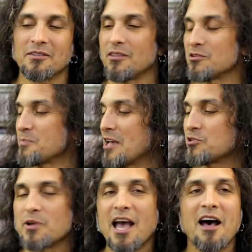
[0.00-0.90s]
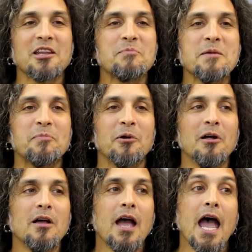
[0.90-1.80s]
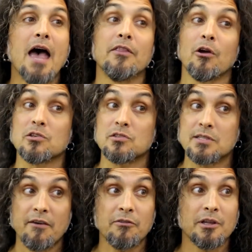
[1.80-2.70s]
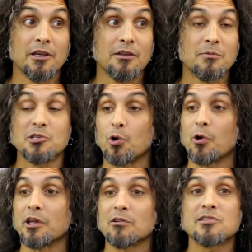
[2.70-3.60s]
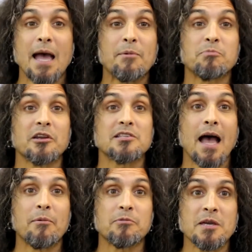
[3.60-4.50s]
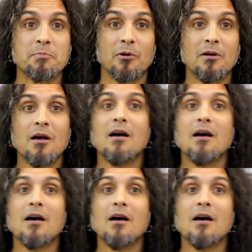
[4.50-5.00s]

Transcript: there's Master Reality people, and there's definitely the majority are Sabbath, Bloody Sabbath people.